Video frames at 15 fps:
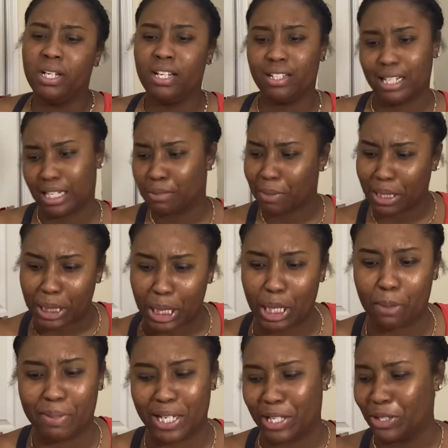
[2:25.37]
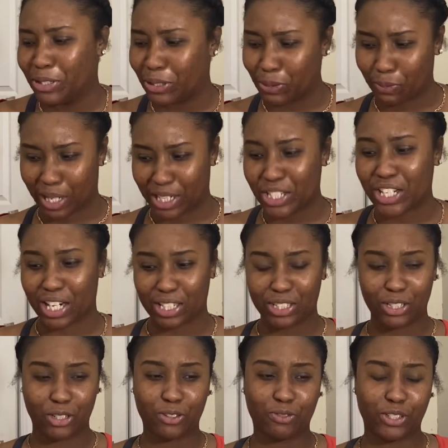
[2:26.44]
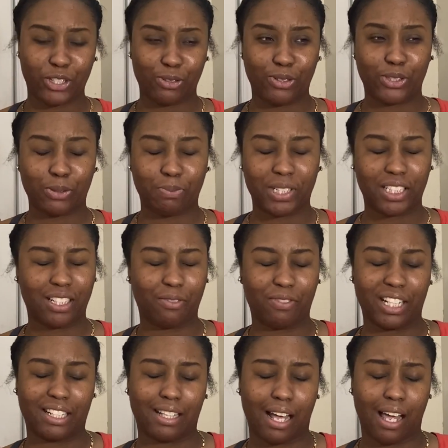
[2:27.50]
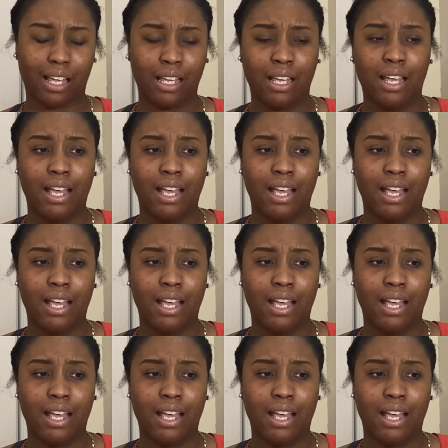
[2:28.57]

That's my thing. I'm a YouTube watcher. I search for YouTube and stuff like that.